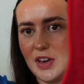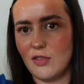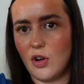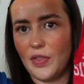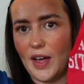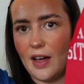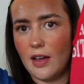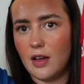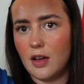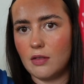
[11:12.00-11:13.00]
then you've got that
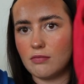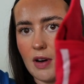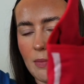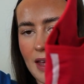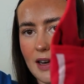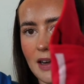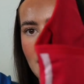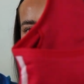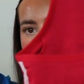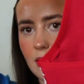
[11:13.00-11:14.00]
ribbon,
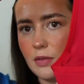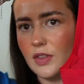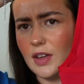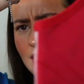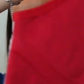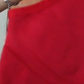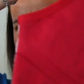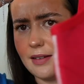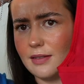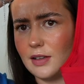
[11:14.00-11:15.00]
the
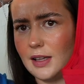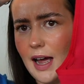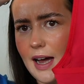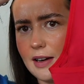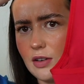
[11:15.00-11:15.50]
like line